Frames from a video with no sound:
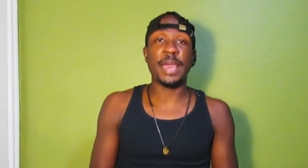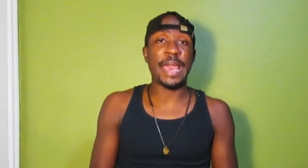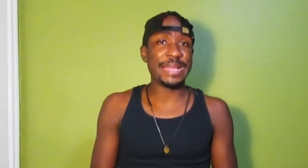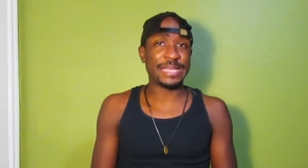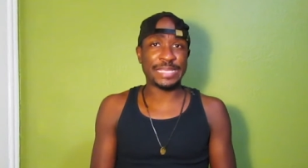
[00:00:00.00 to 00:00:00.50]

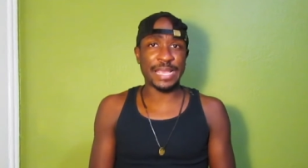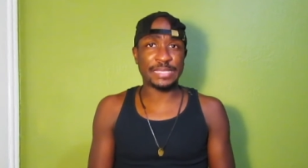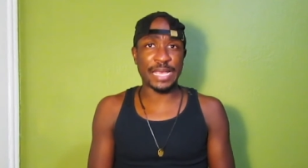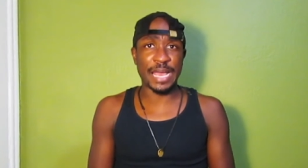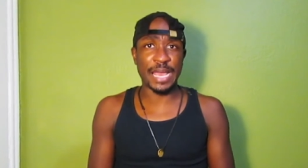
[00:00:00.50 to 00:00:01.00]
At the
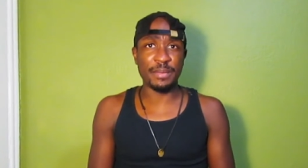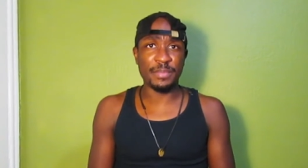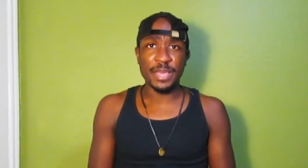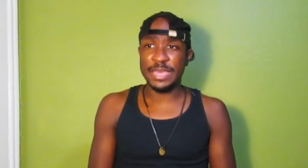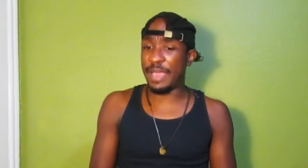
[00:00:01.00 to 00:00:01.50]
same
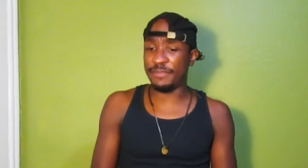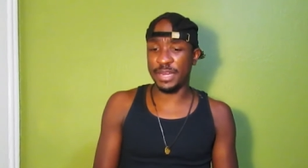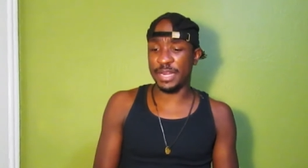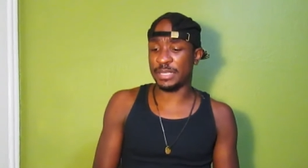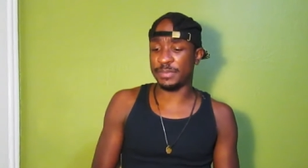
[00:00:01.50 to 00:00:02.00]
time,
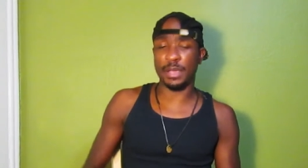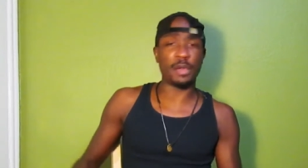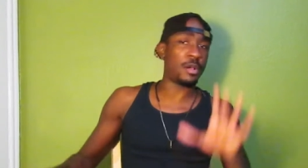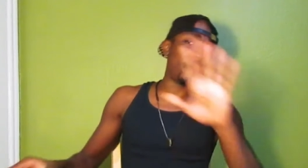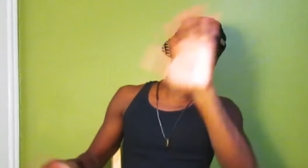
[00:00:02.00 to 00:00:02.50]
Kevin and Toby said,
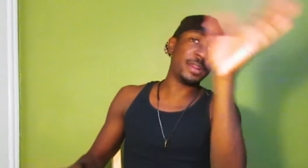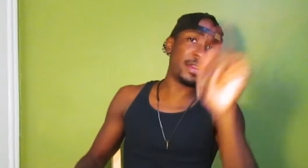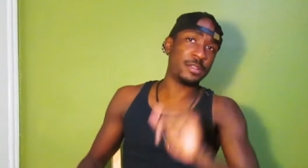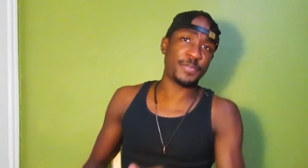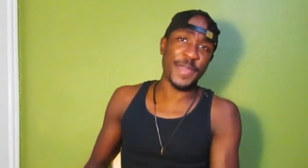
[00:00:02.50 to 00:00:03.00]
"Oh no, we don't need those